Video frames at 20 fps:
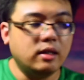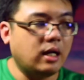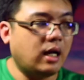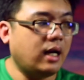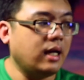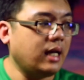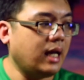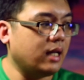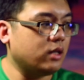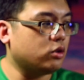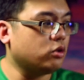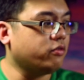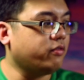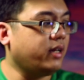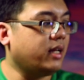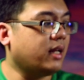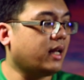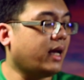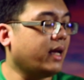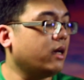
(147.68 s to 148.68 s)
I had to
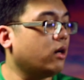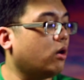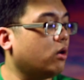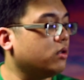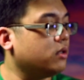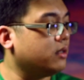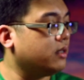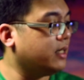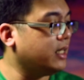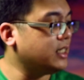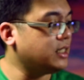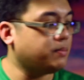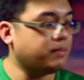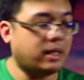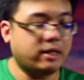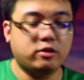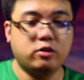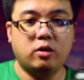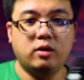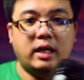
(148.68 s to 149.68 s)
rely on this
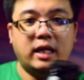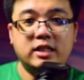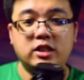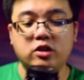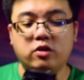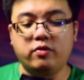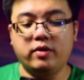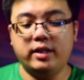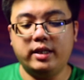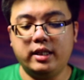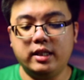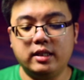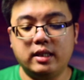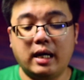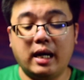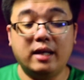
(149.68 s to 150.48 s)
macro lens over here.